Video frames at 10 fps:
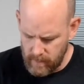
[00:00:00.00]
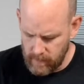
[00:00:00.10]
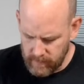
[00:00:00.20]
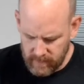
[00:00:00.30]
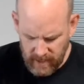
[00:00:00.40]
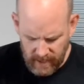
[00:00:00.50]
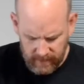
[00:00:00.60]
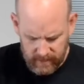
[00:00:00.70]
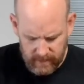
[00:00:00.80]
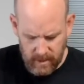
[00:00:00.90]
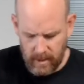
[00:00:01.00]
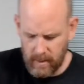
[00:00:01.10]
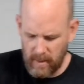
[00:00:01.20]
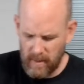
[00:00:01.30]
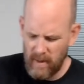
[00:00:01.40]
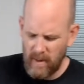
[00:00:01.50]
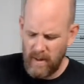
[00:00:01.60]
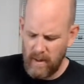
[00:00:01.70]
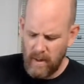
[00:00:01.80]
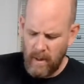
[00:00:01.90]

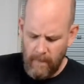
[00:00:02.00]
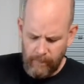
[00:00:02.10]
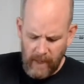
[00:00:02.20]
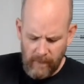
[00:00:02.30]
6,